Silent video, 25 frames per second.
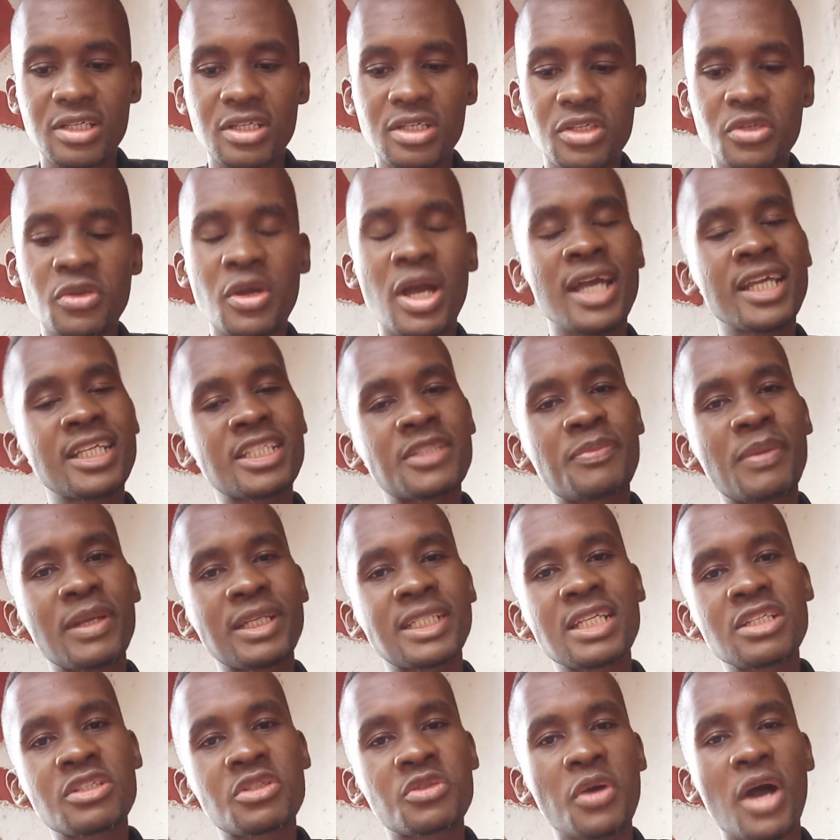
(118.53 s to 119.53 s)
You are
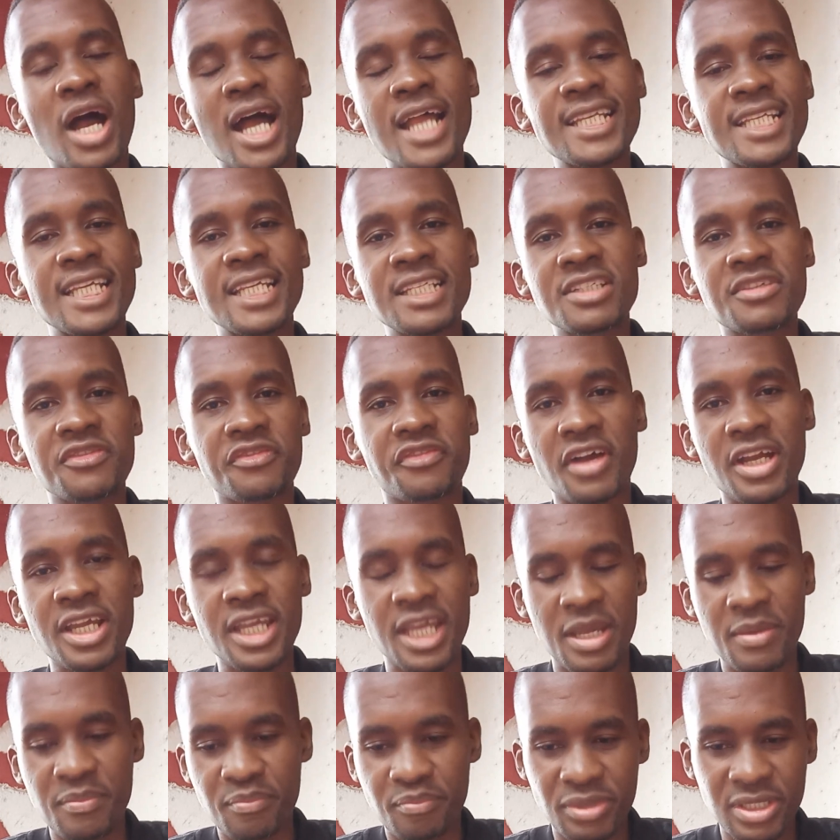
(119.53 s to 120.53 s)
expected to identify
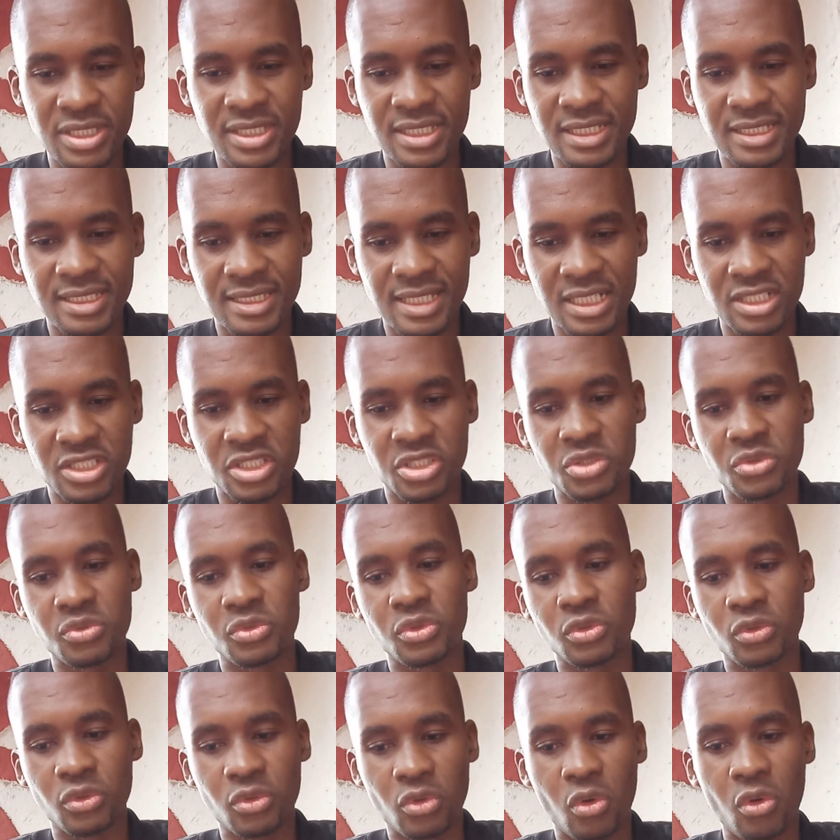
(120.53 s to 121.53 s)
a business that you
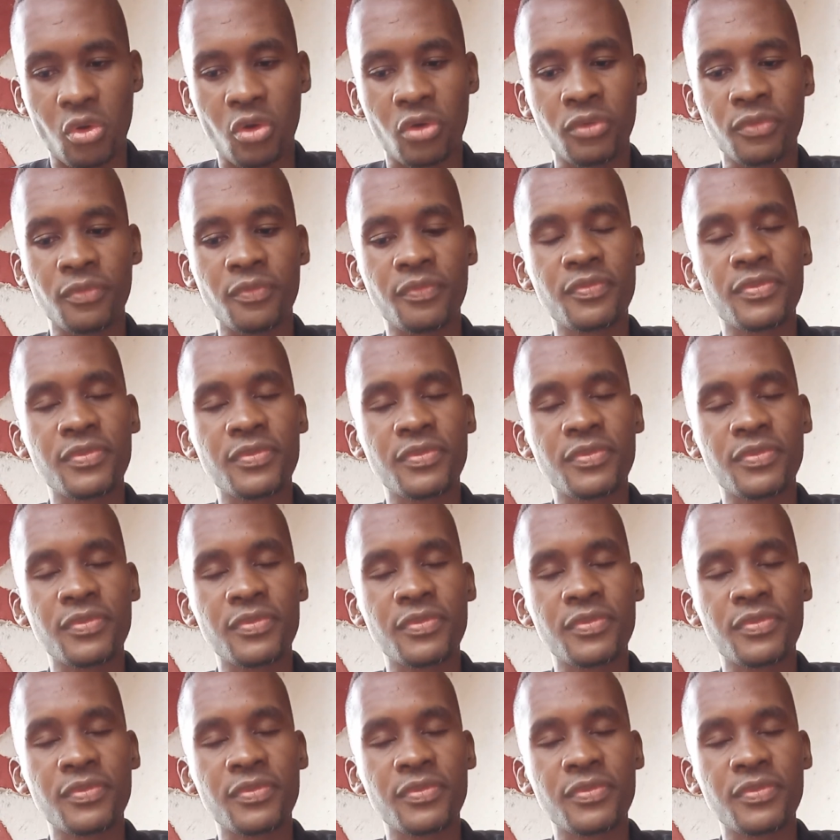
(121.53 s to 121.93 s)
will go,